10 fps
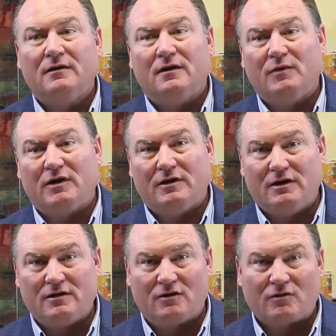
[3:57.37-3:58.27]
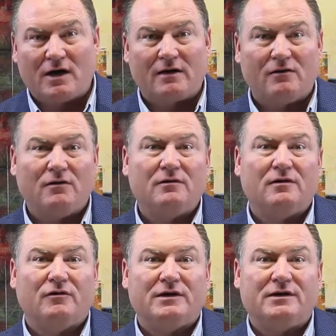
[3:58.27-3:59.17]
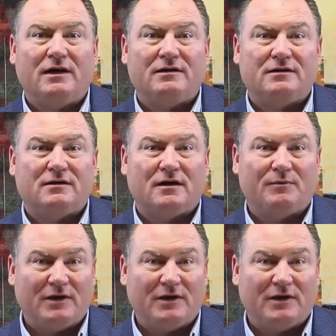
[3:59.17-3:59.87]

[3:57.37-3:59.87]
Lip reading: ability to throttle origination up